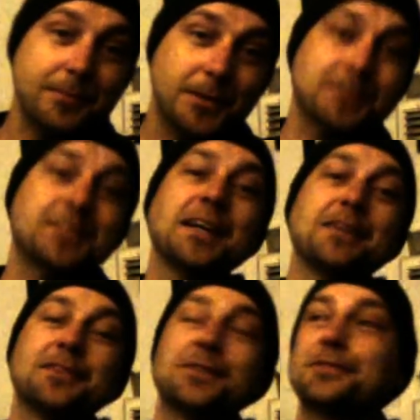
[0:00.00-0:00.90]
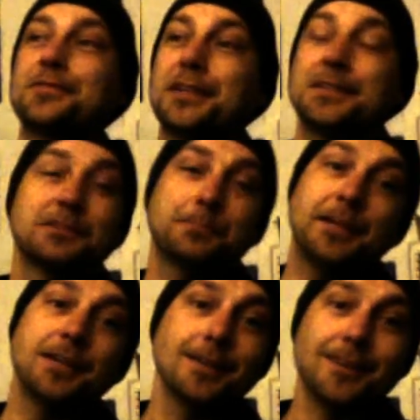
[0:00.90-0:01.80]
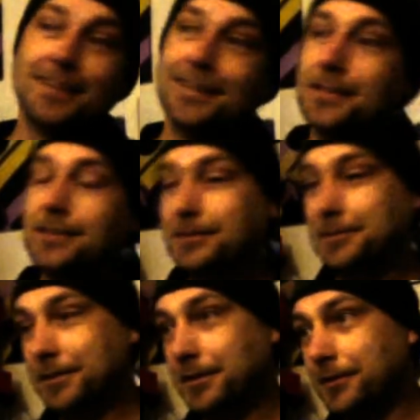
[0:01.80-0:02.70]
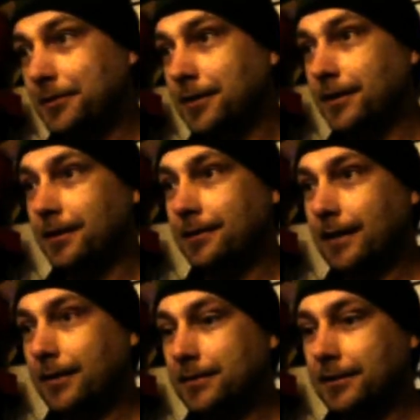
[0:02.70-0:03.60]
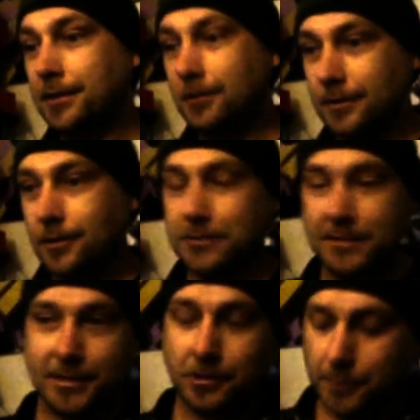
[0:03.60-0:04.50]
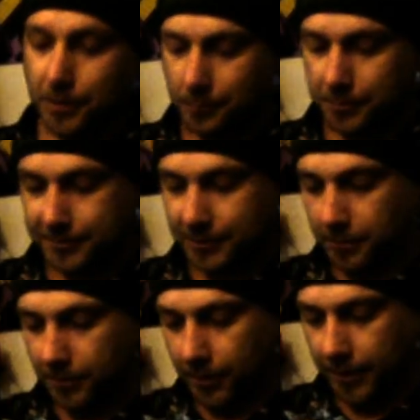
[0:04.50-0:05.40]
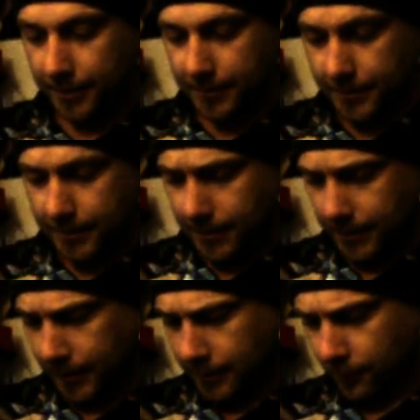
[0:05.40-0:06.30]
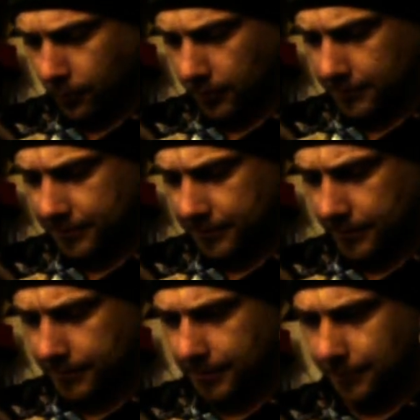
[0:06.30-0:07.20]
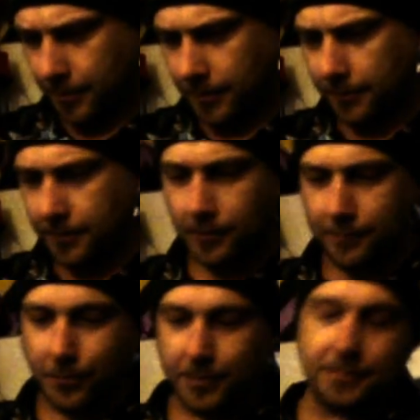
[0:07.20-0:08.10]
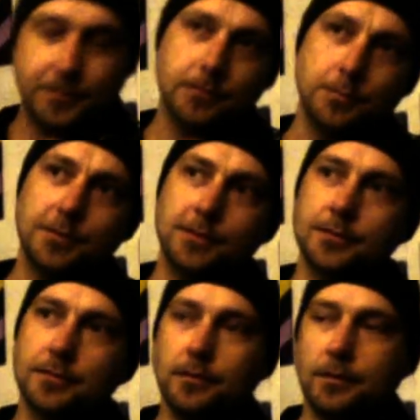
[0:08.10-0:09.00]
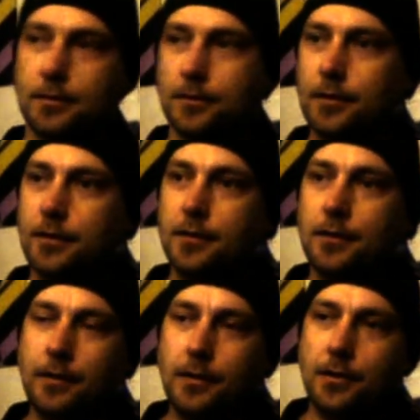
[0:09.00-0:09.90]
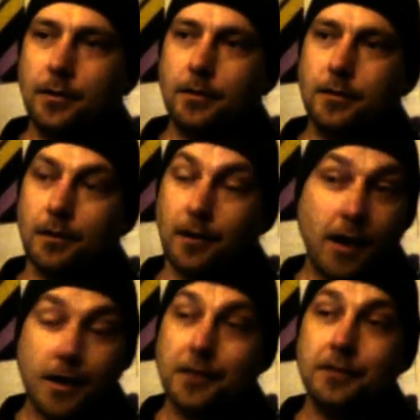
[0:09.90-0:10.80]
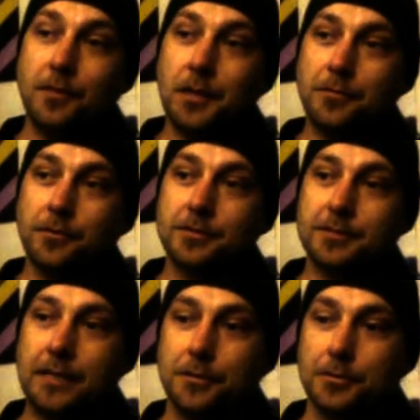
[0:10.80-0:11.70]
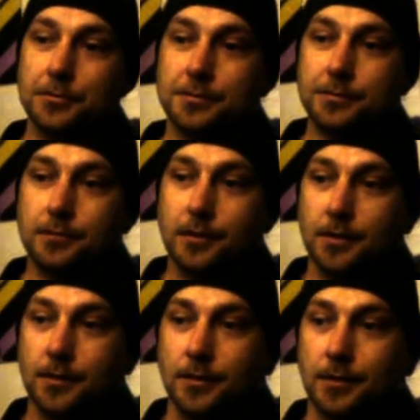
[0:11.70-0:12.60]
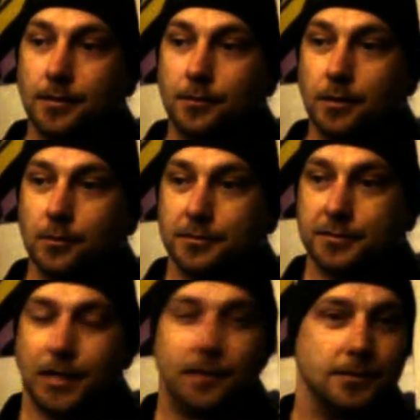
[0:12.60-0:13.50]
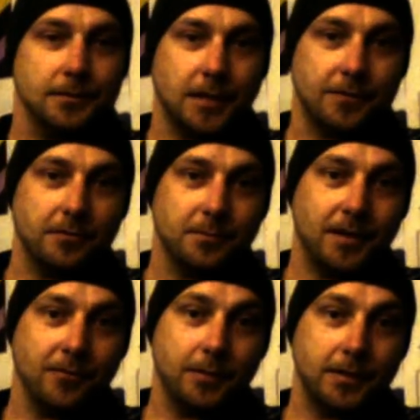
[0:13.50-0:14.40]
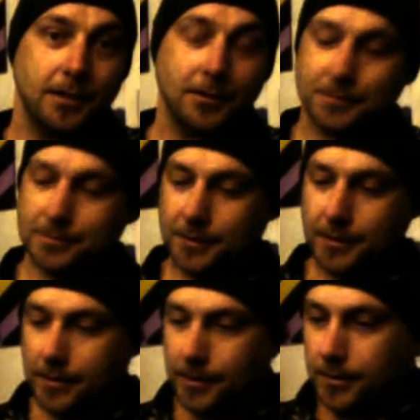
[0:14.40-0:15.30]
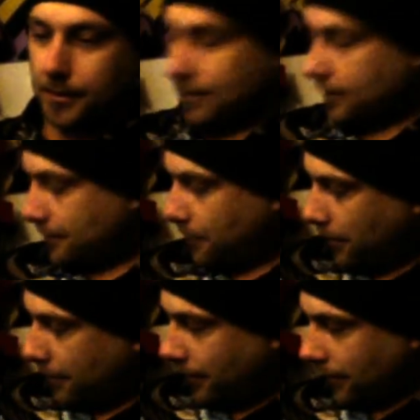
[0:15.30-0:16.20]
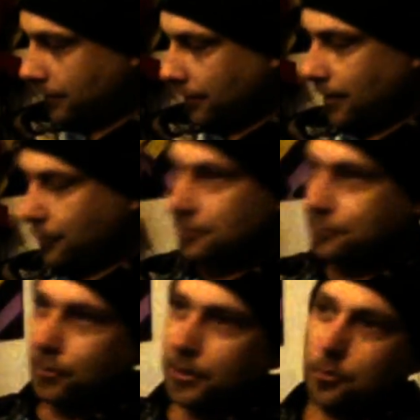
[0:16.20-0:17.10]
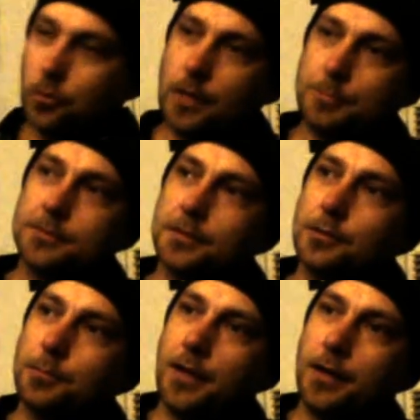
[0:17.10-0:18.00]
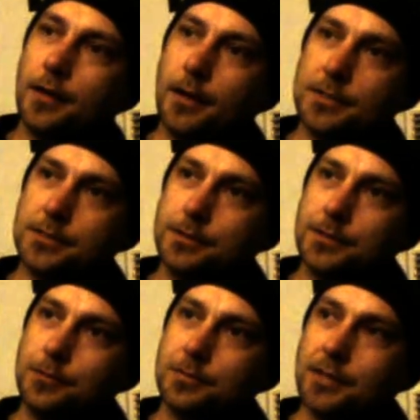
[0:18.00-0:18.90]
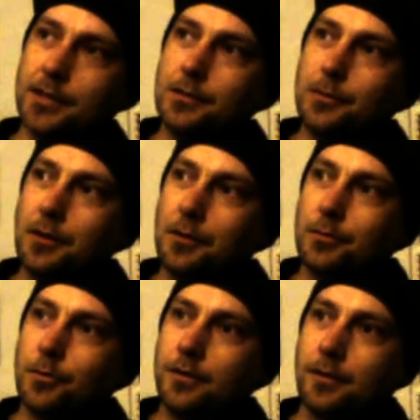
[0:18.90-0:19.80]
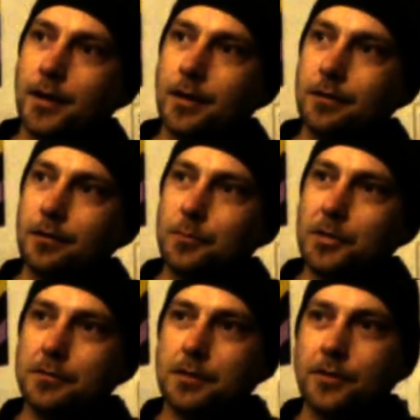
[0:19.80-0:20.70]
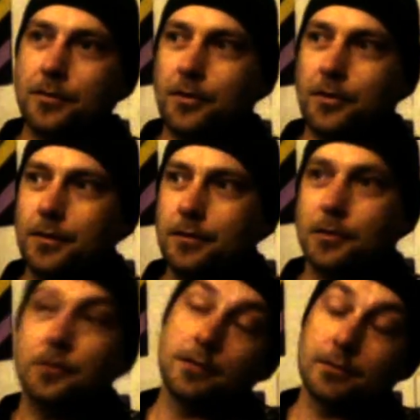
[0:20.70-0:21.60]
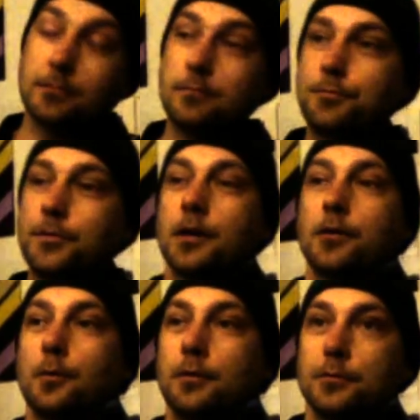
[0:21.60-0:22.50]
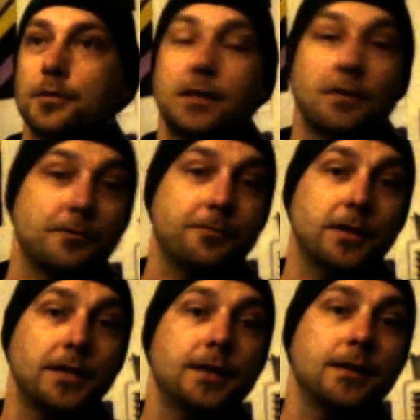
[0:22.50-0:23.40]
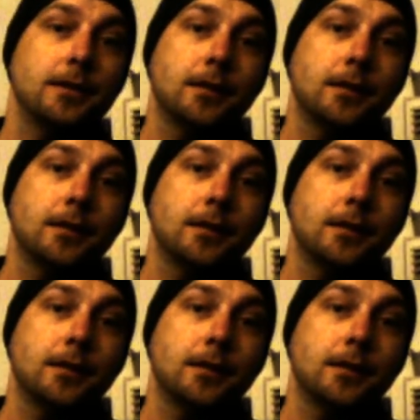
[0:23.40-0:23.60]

And we'll see how it turns out for everybody else. All in all, I thought it was a pretty cool episode, man. It actually was kind of one of those ones that had a little bit of everything, other than, there wasn't really anything funny in it, but it had a lot of drama. There was tense. There was a little bit of action, There was some zombies getting taken down, a little bit of fighting here and there. Not a lot, but a little bit. Enough to get by for a week or so.